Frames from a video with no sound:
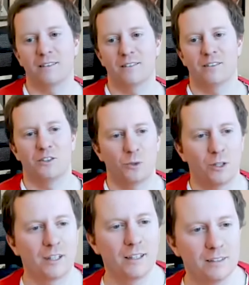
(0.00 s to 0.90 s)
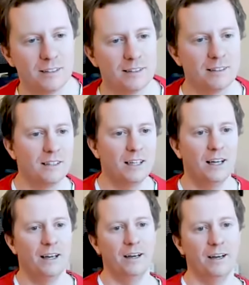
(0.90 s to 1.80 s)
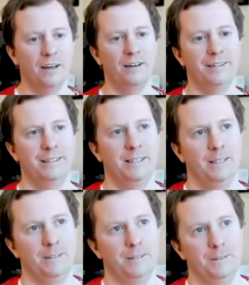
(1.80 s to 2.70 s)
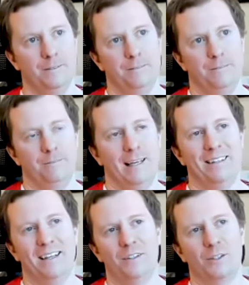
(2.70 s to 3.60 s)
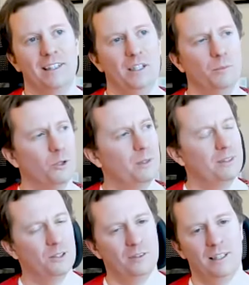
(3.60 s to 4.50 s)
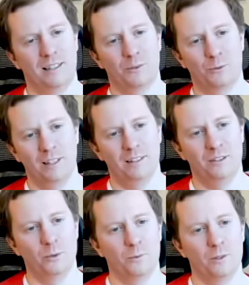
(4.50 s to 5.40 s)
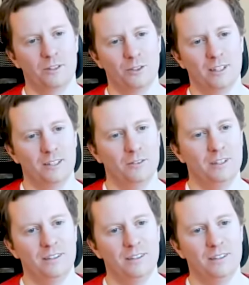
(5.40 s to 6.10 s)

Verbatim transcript: shortcuts, and the other key moment of like really doing what you love.